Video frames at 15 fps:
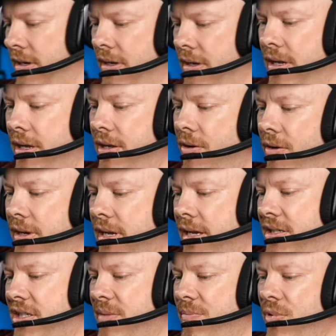you can't get a
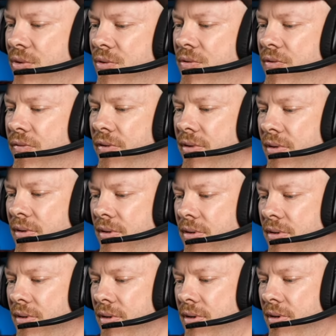smooth
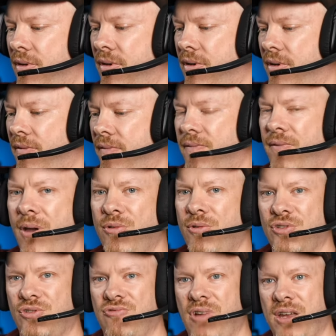
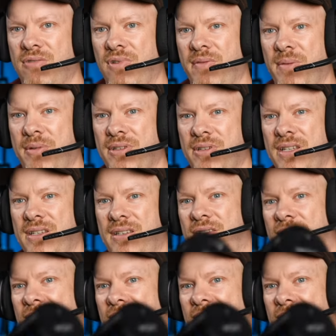focus rack with it because it's